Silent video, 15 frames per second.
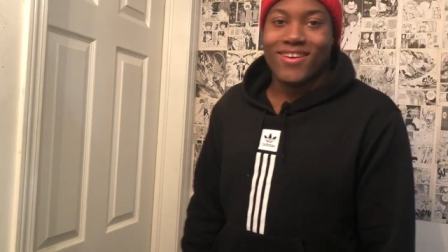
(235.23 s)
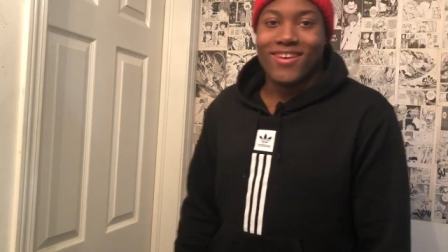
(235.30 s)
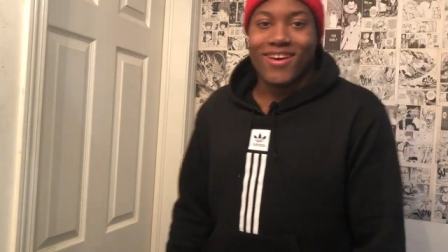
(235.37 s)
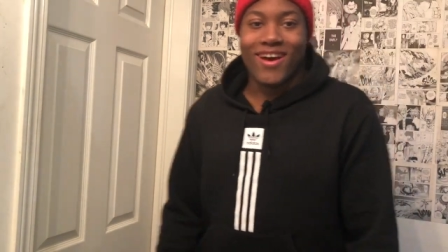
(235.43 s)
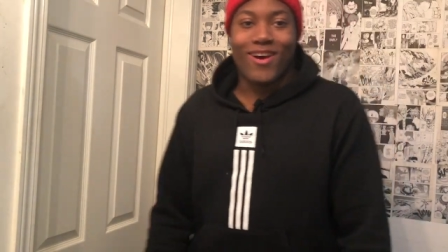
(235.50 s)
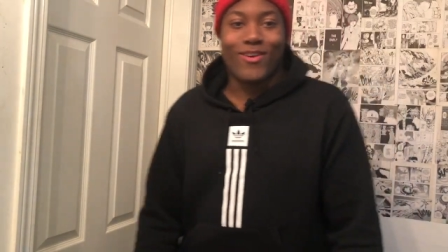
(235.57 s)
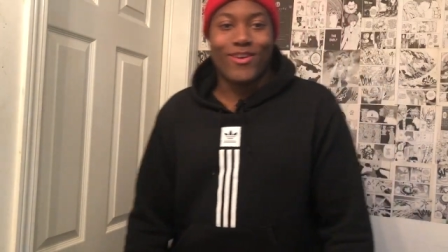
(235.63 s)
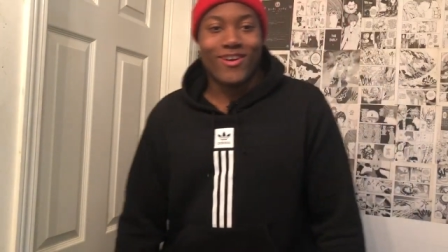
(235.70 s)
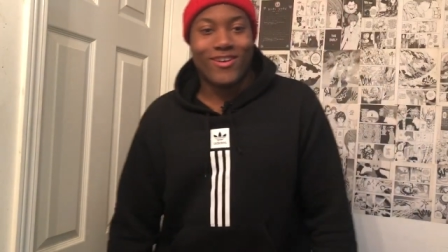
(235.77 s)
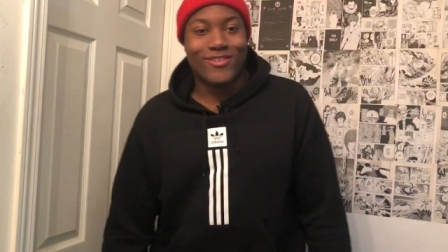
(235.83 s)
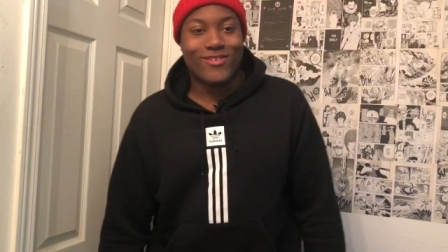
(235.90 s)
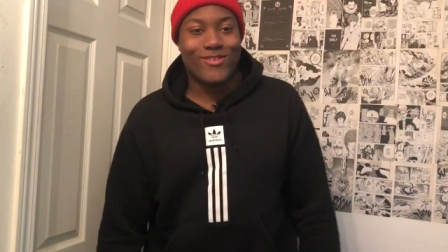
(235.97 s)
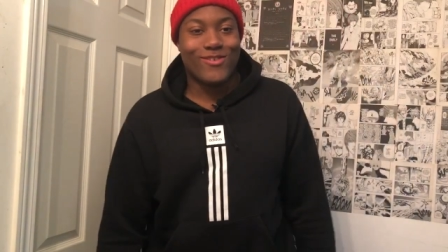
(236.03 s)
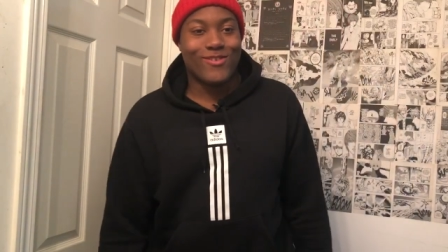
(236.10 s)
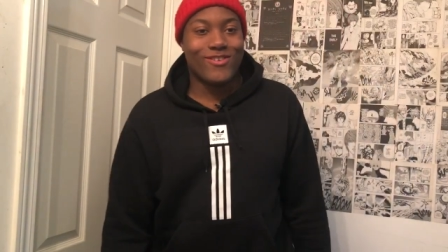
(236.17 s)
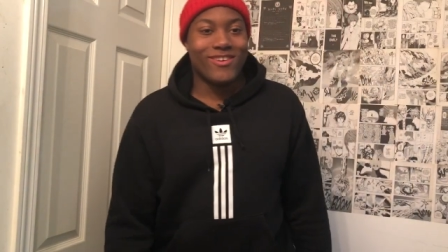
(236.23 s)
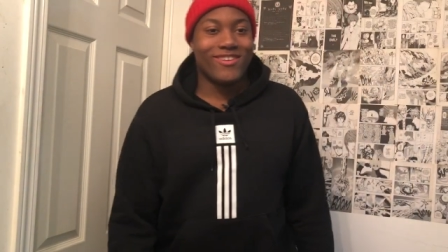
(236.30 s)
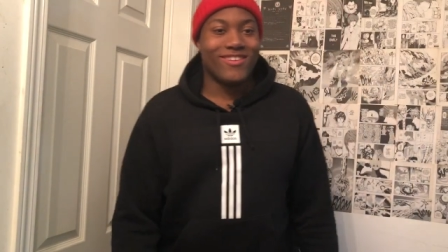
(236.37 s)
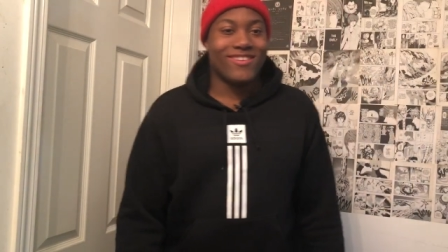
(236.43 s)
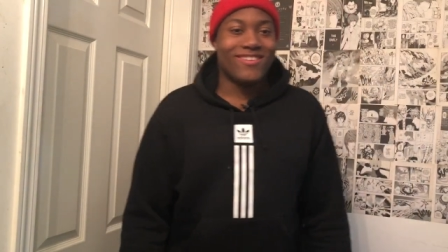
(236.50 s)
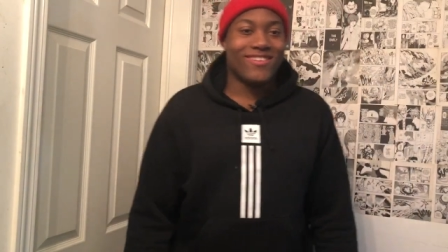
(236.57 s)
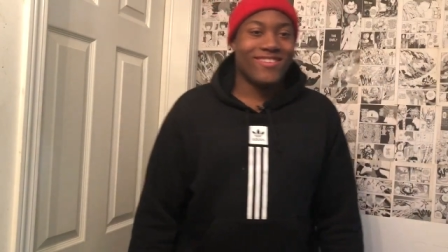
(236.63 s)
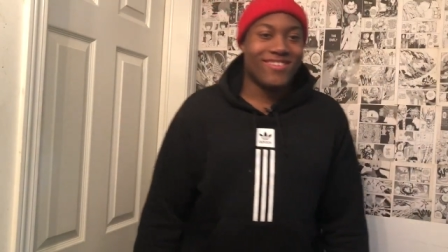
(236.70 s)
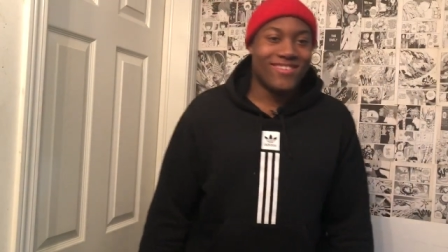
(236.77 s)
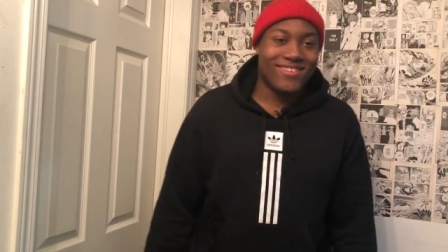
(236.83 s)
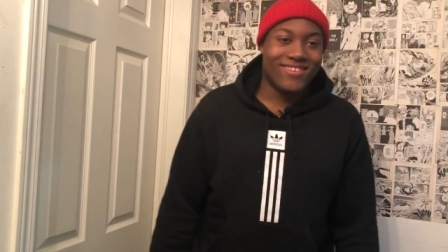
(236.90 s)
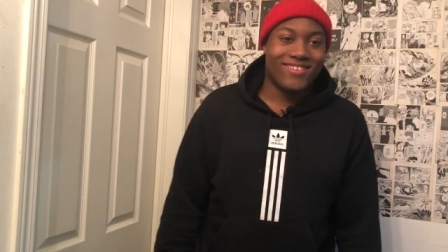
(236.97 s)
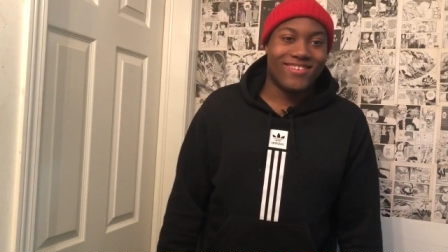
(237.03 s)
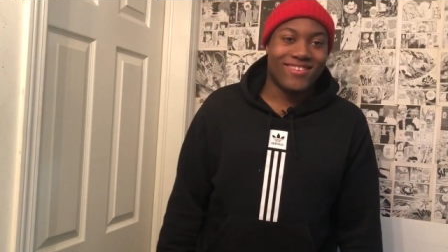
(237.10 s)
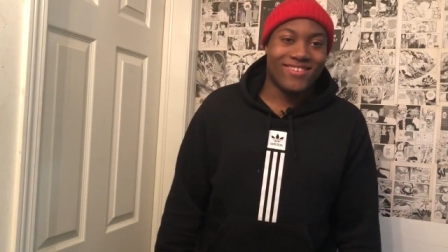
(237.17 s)
how y'all doing?
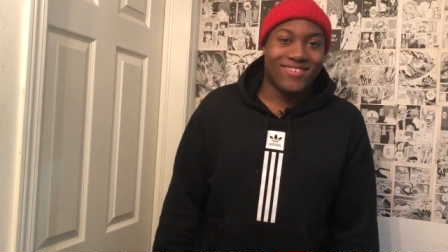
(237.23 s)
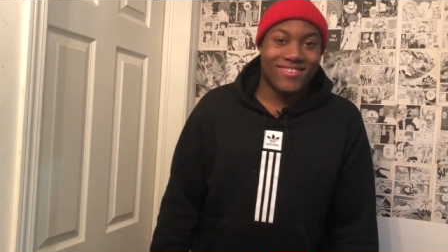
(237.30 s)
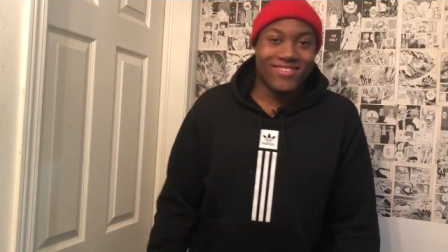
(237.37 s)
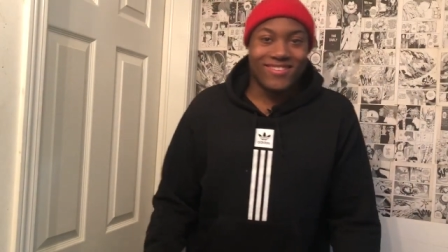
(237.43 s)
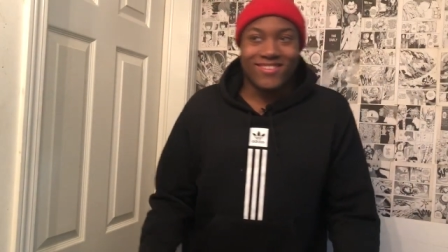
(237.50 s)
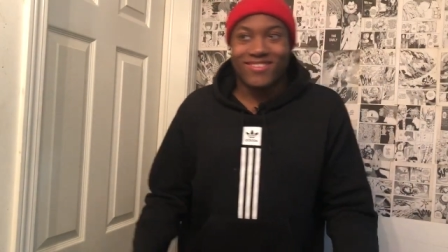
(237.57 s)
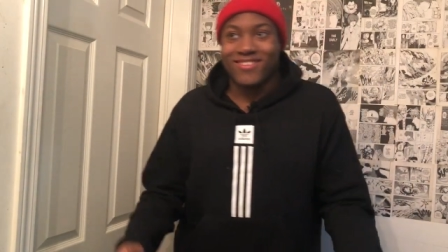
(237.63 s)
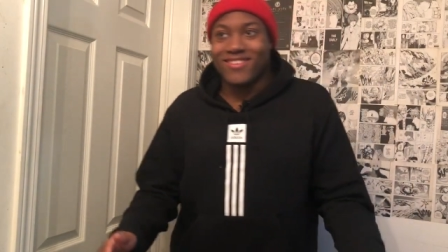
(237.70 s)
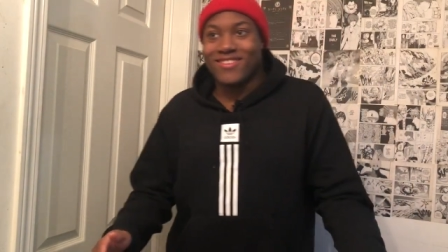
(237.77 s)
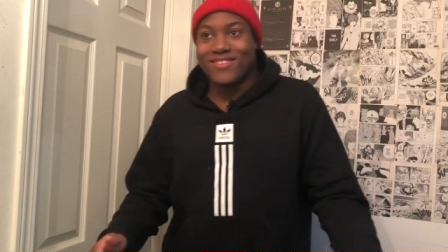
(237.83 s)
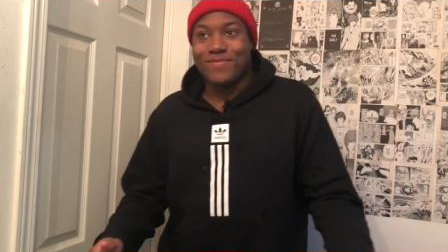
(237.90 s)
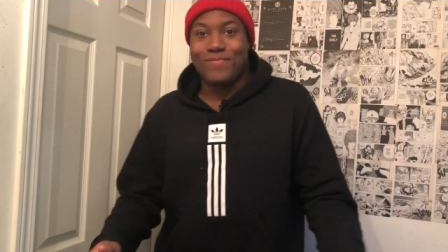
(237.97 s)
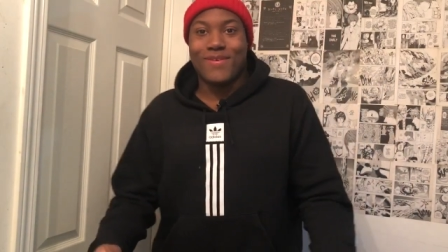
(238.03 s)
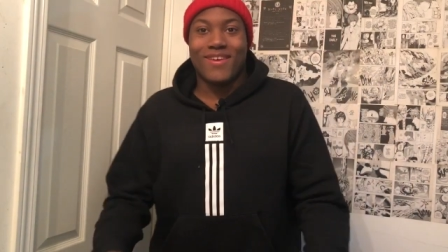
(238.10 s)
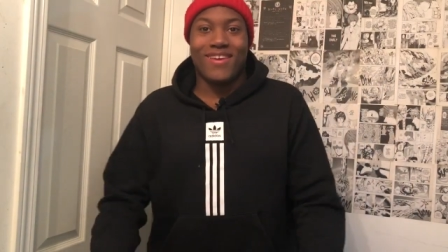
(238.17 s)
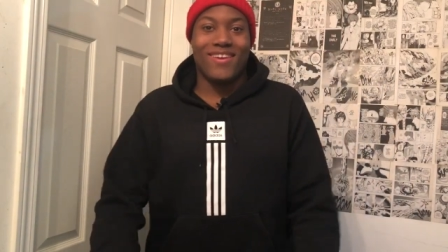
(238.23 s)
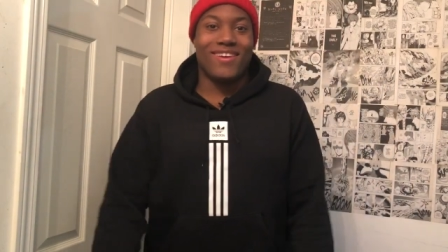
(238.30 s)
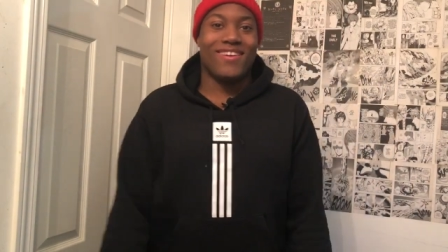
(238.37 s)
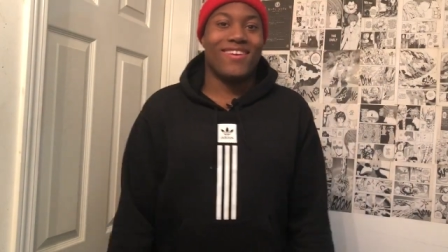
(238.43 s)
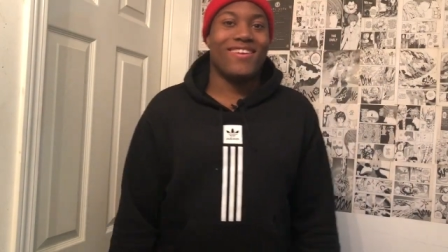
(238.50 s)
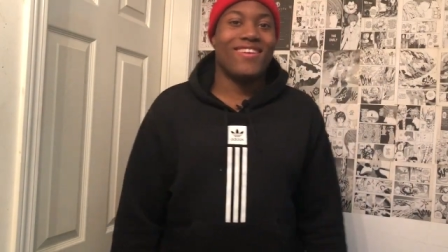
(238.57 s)
It's me.